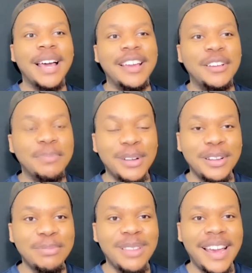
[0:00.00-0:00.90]
Like you're put on
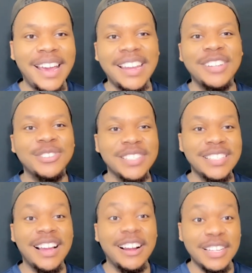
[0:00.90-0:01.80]
the plane and you
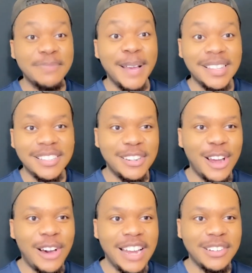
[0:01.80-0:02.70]
just are expected to
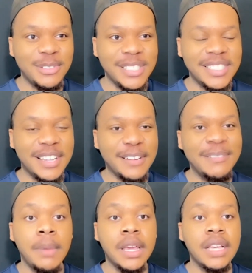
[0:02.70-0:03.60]
know how to do this
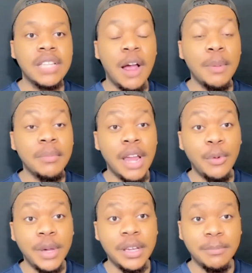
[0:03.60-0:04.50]
stuff. But yes, I remember that
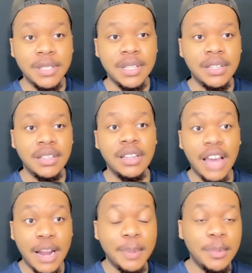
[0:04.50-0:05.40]
week in particular, a
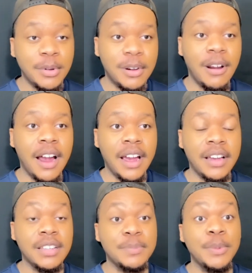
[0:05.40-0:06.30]
lot of people were crying
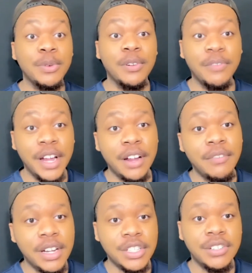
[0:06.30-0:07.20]
because people were very,
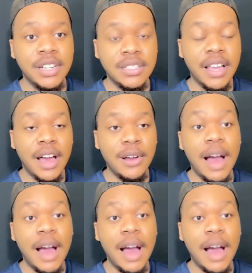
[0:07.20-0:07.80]
very stressed out.